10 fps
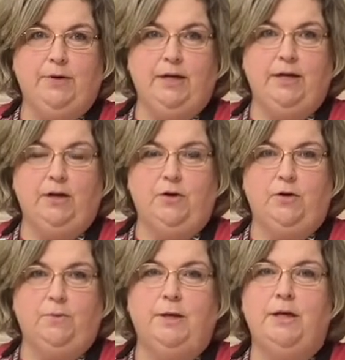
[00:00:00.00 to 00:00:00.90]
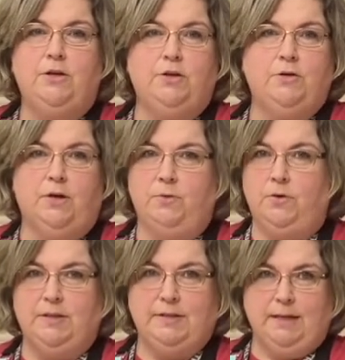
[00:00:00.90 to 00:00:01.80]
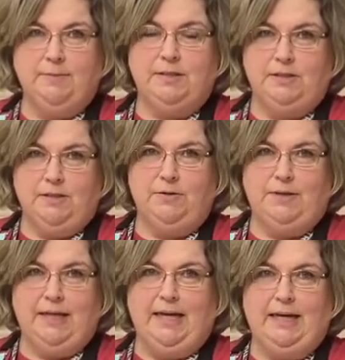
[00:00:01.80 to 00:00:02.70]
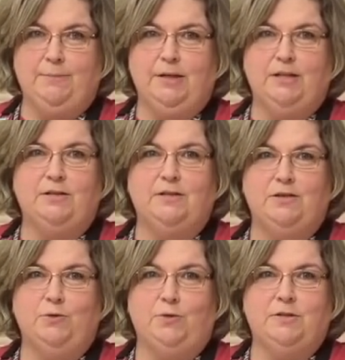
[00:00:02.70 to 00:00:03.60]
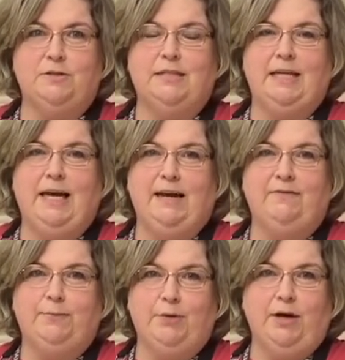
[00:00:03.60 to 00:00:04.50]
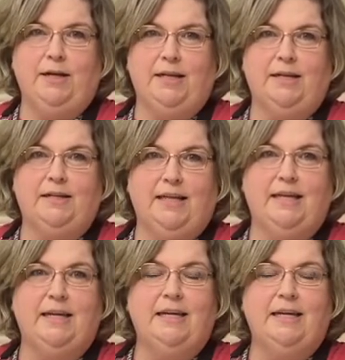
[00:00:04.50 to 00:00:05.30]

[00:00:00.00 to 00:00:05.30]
at home, you don't want to substitute that because you want to have a product that